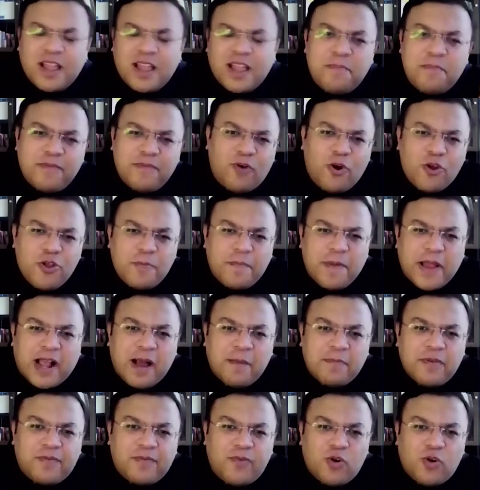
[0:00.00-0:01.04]
Before you pick
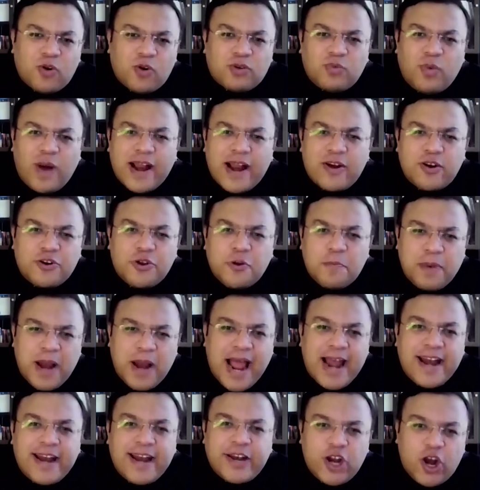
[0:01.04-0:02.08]
up the phone, why don't you
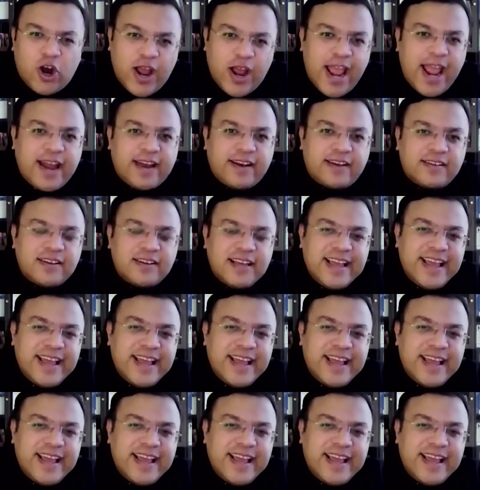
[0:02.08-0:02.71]
plan in your head